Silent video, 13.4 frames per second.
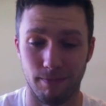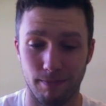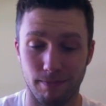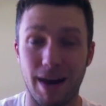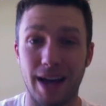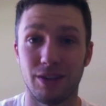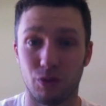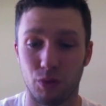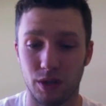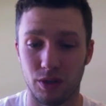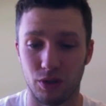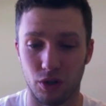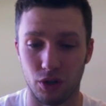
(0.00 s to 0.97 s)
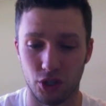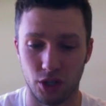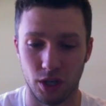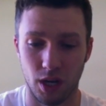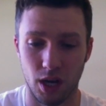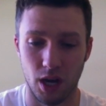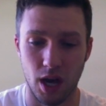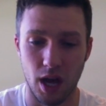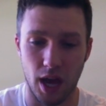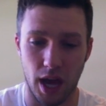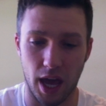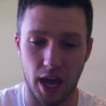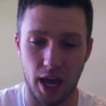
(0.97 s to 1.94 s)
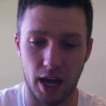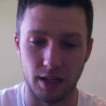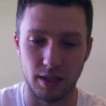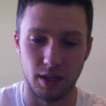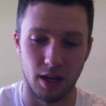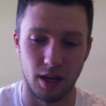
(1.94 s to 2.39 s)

mice research, and